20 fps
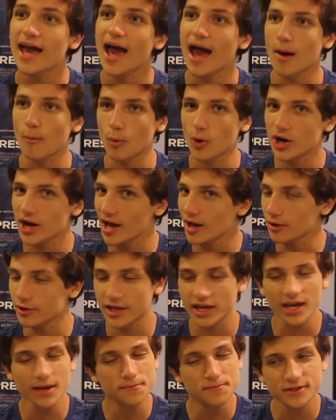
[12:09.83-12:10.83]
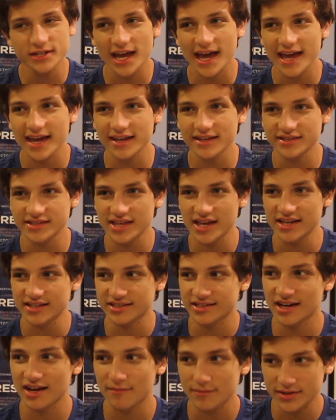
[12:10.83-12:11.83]
And what I'll keep saying is
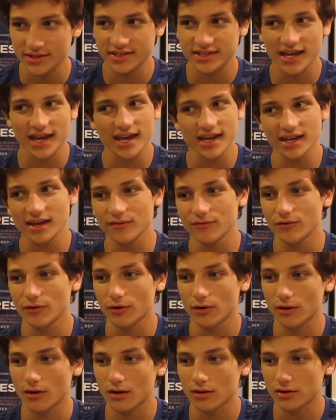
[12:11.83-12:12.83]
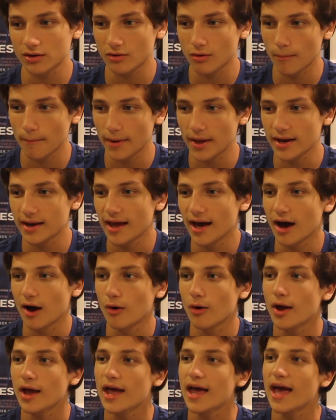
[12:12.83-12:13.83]
this, and I've been saying it for a little bit
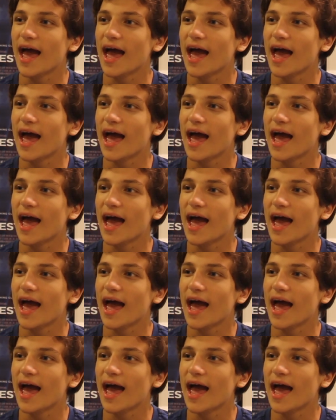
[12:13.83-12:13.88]
now,